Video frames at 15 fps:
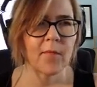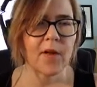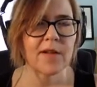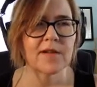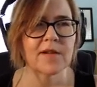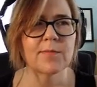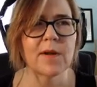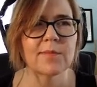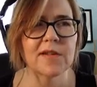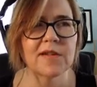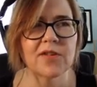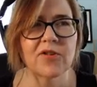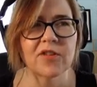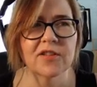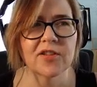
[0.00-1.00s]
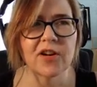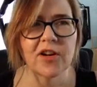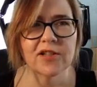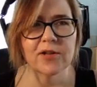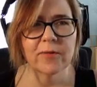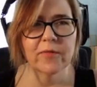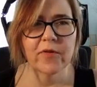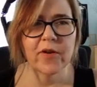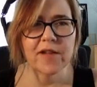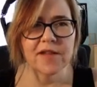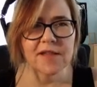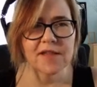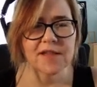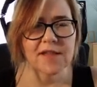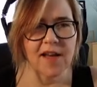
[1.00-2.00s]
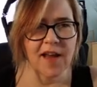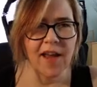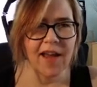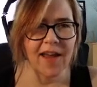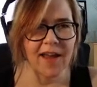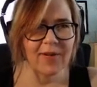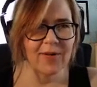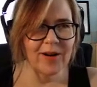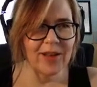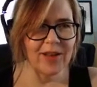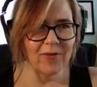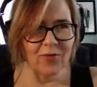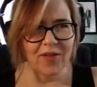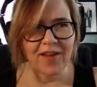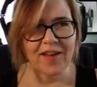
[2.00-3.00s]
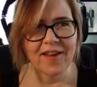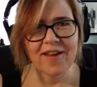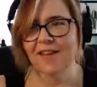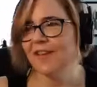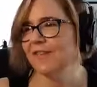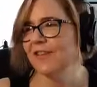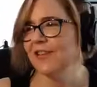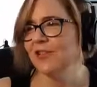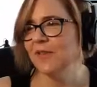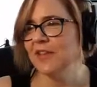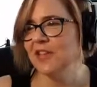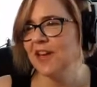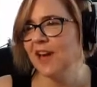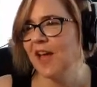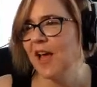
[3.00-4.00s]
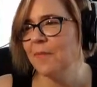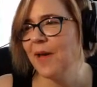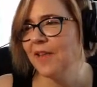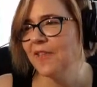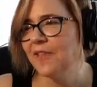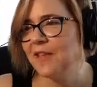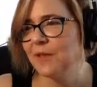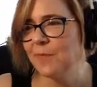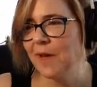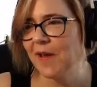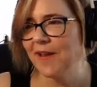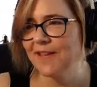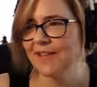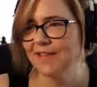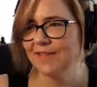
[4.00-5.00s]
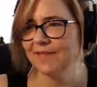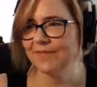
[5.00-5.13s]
Sometimes it's good to talk to your friends and say, hey, what do you think? Which way should I come at this space?